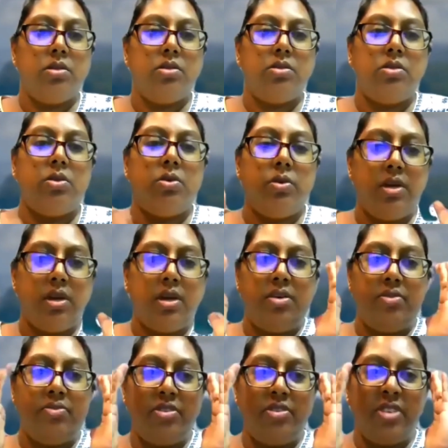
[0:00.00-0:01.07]
So
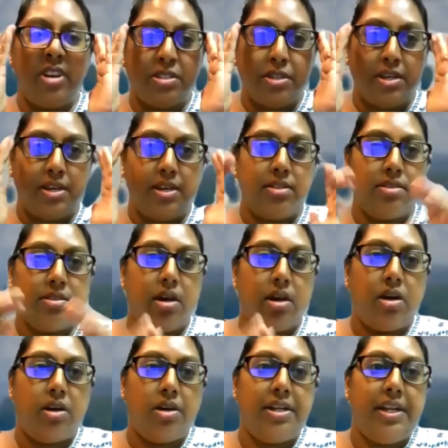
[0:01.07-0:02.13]
if the residents
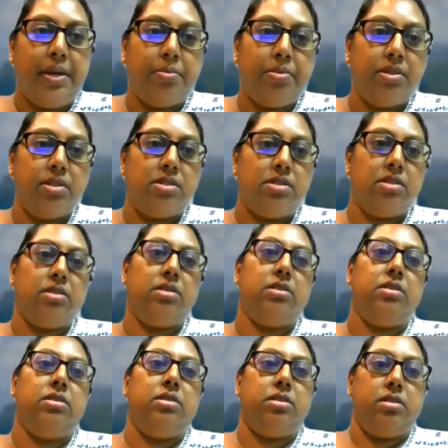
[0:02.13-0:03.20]
are unable
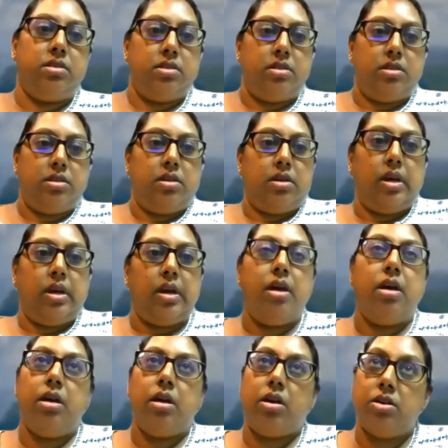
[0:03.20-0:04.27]
to
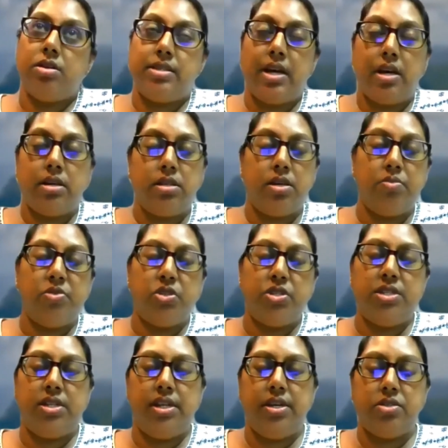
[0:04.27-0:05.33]
contact the
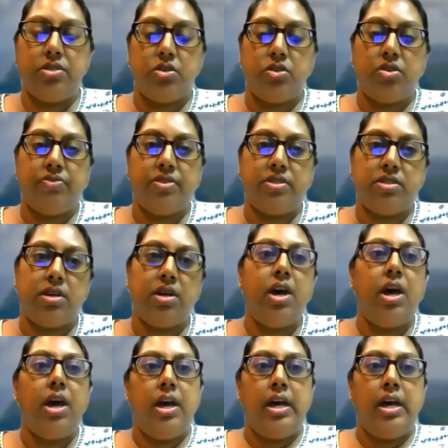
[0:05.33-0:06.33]
community liaison officer,